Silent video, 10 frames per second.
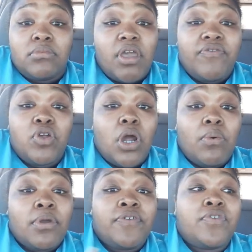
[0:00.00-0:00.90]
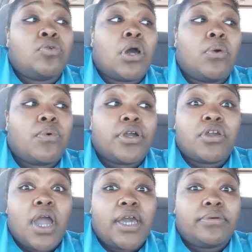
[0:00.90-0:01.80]
If you don't want
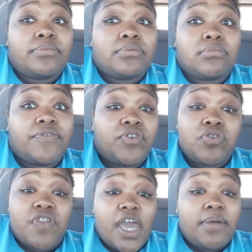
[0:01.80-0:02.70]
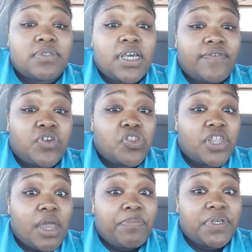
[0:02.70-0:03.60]
your items, if you're that upset, if you're
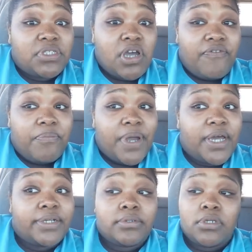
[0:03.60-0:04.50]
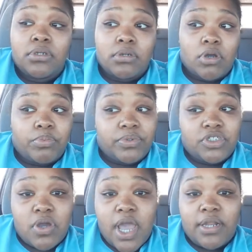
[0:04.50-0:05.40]
that pissed off about it, go put
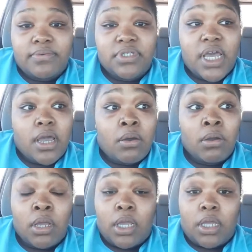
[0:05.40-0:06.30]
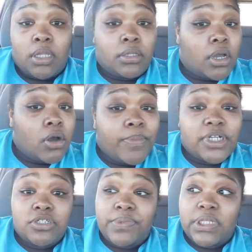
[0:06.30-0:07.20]
your items down and go on
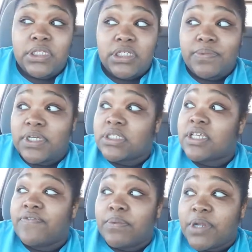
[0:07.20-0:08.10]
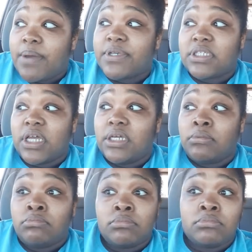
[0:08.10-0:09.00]
about your business. Because if I'm not mistaken,
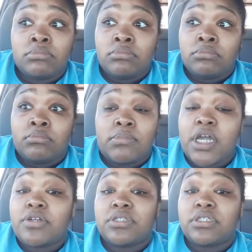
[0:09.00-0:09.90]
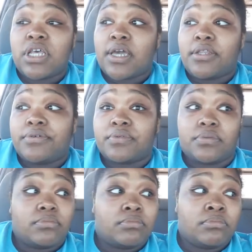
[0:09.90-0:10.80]
Myers is not closing,
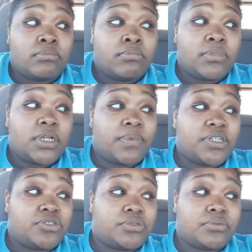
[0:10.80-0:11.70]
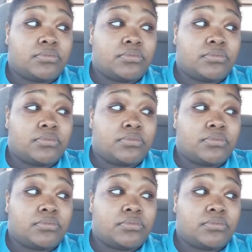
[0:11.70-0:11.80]
but I'm not sure.